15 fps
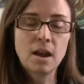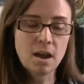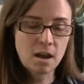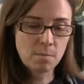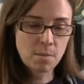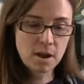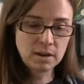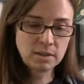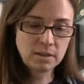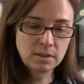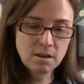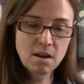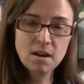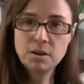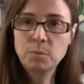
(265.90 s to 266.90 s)
Um, I did
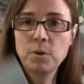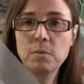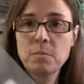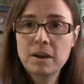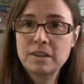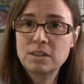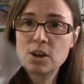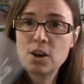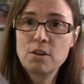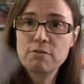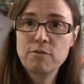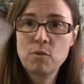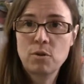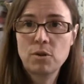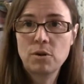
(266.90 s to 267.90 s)
not put
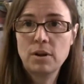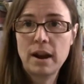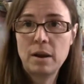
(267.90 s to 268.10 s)
myself or